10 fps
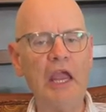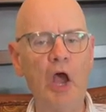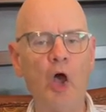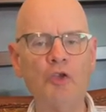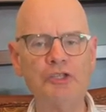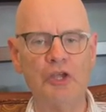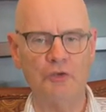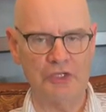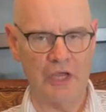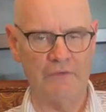He
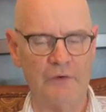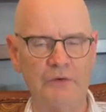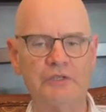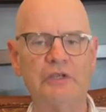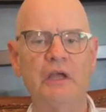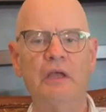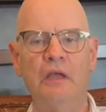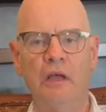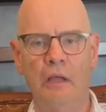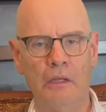also suffers
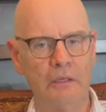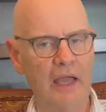all